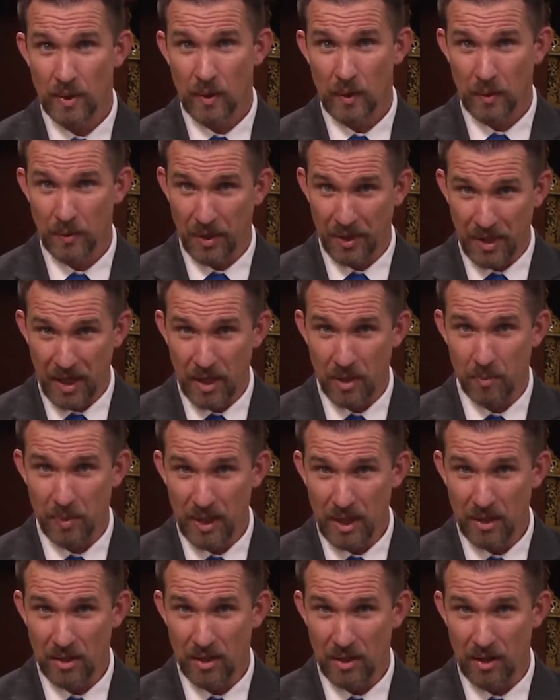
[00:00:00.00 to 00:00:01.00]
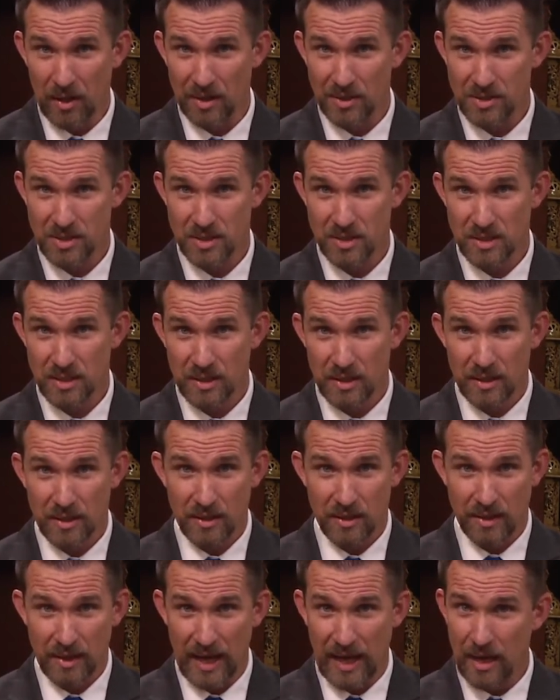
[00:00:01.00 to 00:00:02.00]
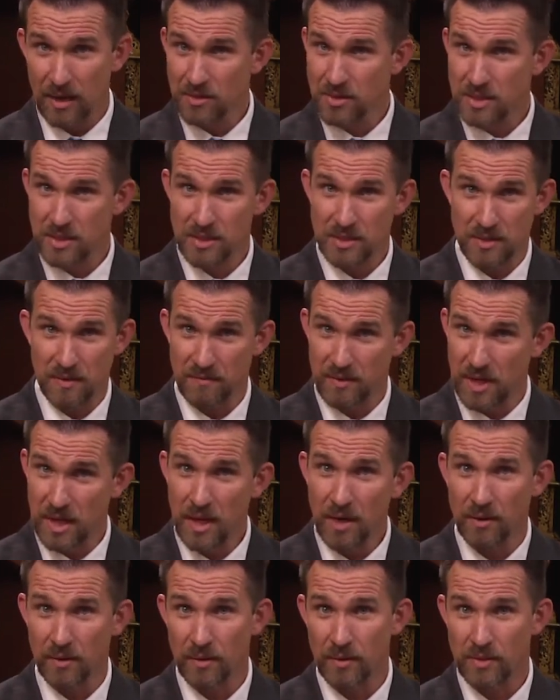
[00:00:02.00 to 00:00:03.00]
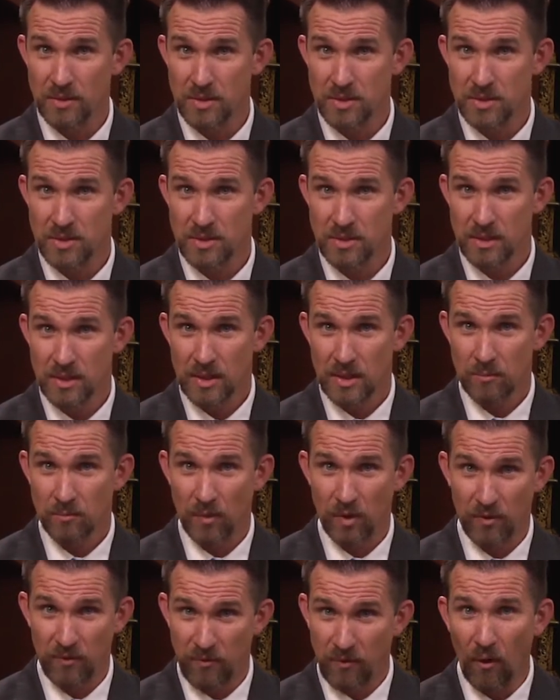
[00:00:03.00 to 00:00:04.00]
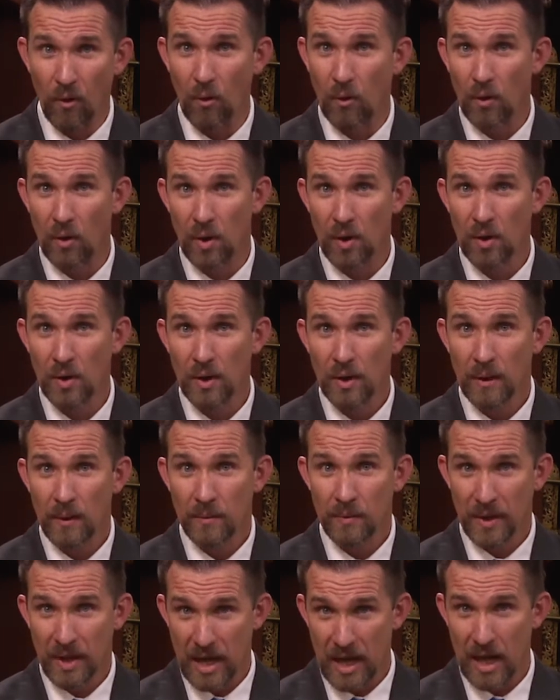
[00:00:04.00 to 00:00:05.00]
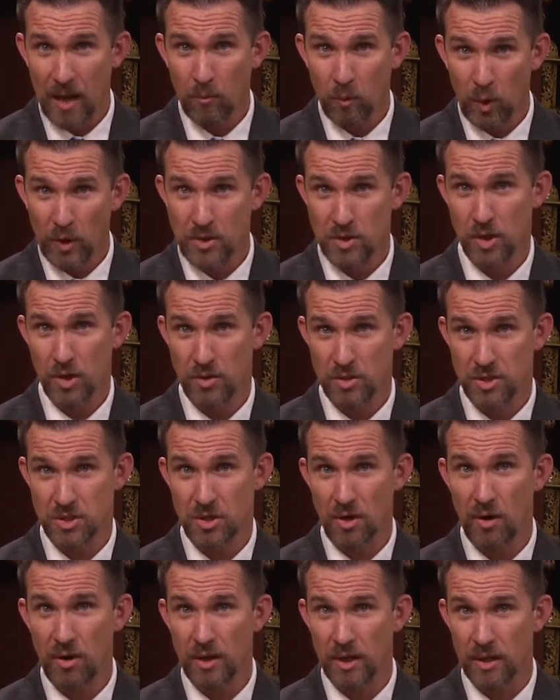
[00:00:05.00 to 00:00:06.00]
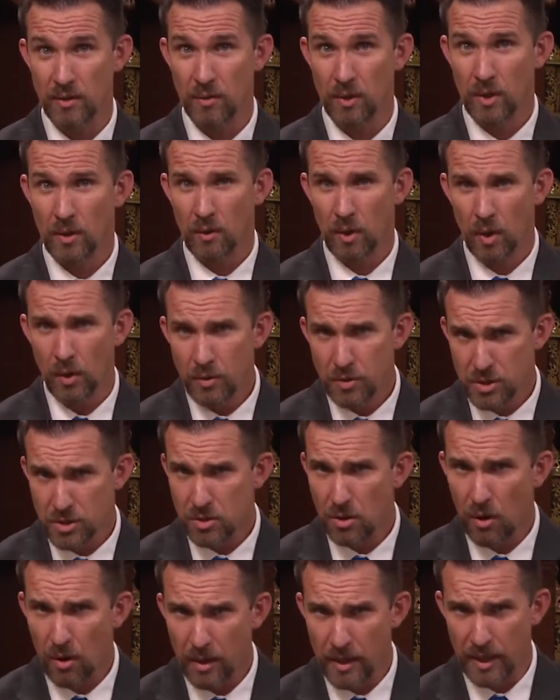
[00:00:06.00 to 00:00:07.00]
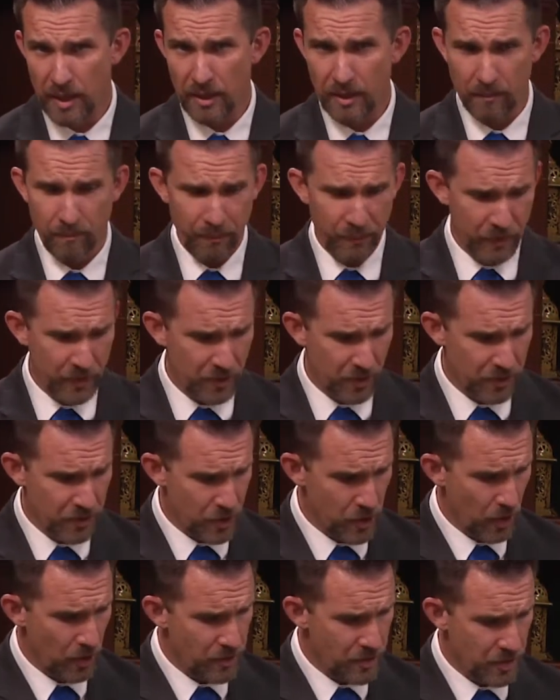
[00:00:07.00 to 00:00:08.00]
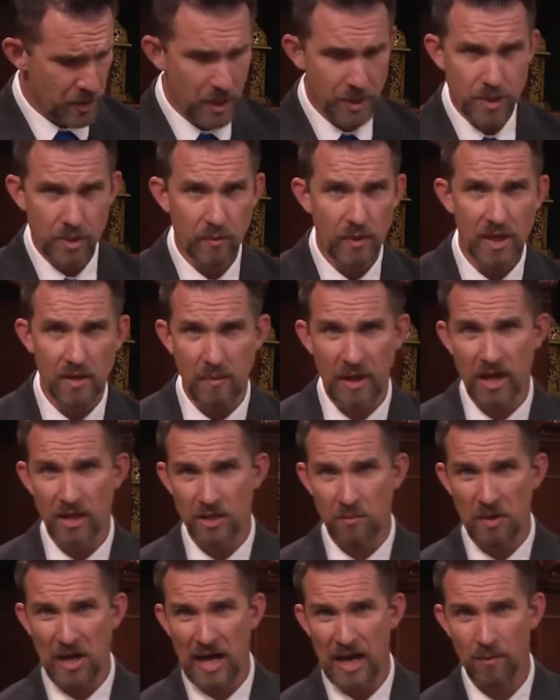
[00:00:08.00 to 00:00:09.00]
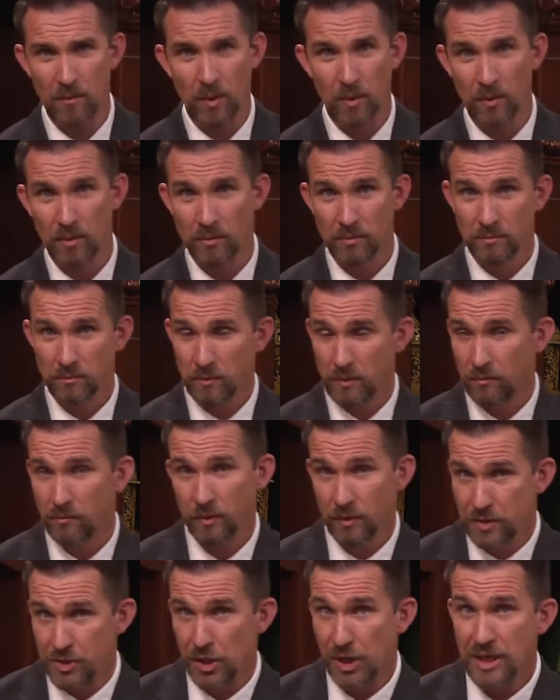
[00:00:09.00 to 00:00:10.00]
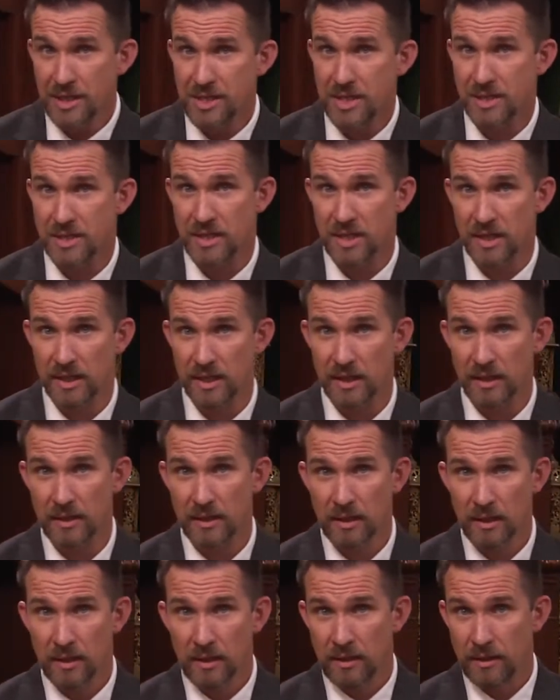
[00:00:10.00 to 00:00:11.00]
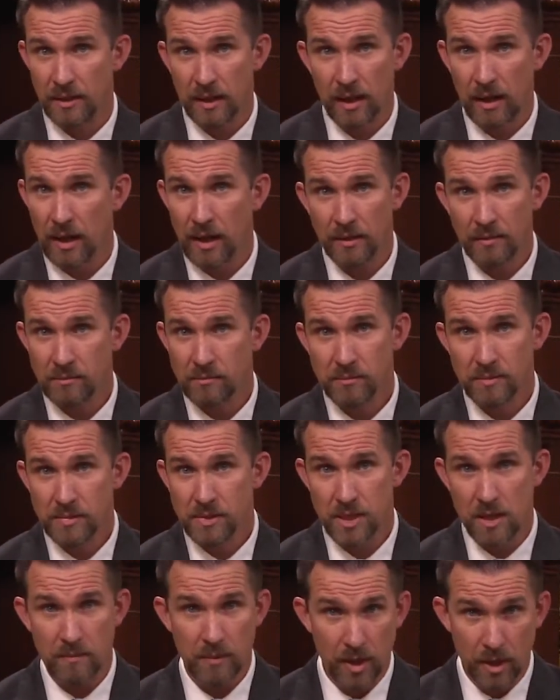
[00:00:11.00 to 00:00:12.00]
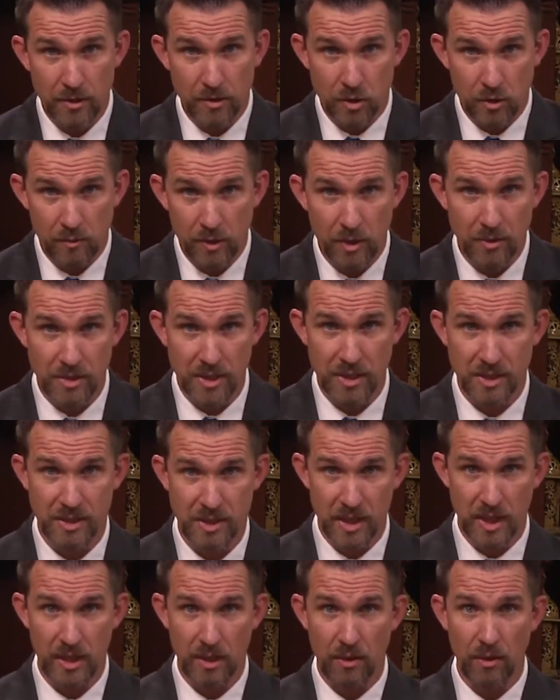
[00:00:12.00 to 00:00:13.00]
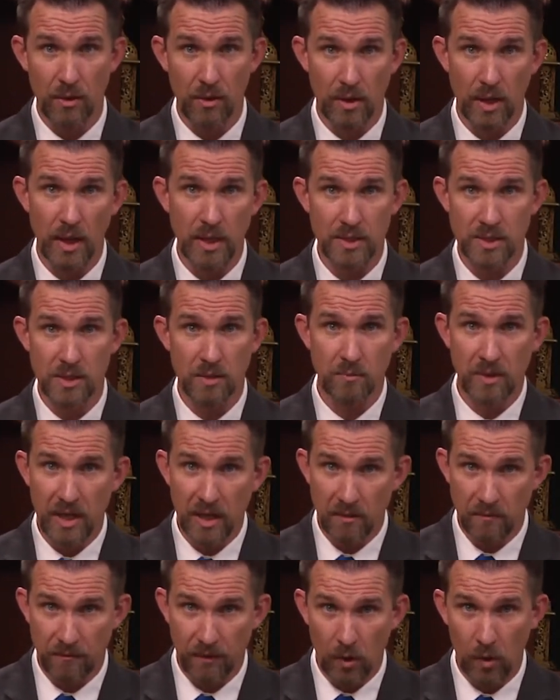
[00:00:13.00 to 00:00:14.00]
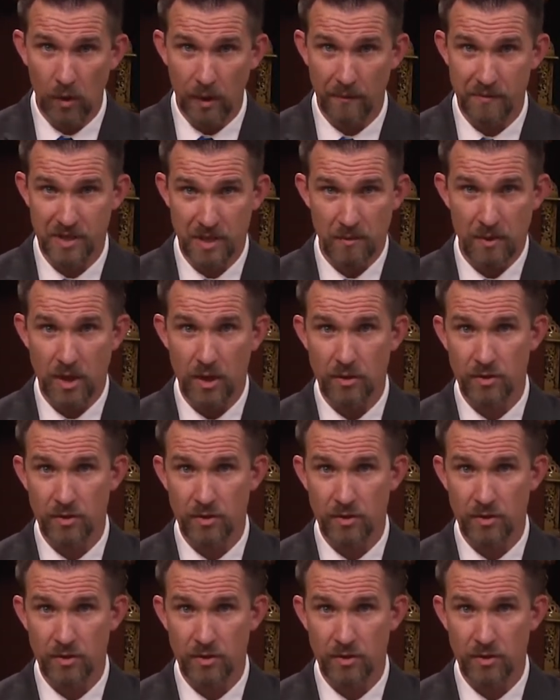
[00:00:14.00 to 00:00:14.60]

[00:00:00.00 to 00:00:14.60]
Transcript: on the day of Pentecost, thousands of years before the cowboy church started. Well, who started the church that you read about in the Bible? Well, Jesus did. Not some country music singer or not some kinfolk of some